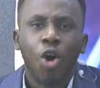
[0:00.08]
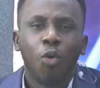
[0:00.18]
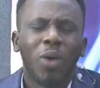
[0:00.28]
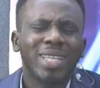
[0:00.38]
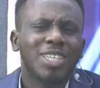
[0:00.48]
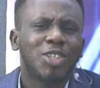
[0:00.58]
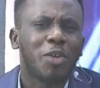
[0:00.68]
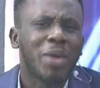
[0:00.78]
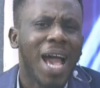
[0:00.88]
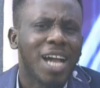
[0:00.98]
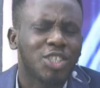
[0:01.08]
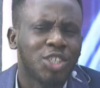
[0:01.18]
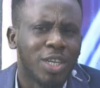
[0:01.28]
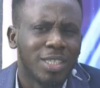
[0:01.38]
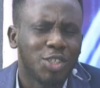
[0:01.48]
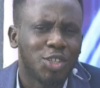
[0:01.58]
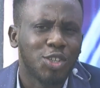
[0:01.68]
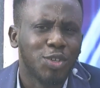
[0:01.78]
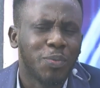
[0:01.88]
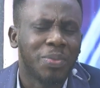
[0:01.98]
What is your reaction
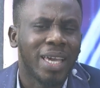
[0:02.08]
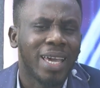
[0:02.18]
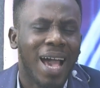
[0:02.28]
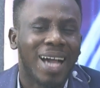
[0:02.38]
to the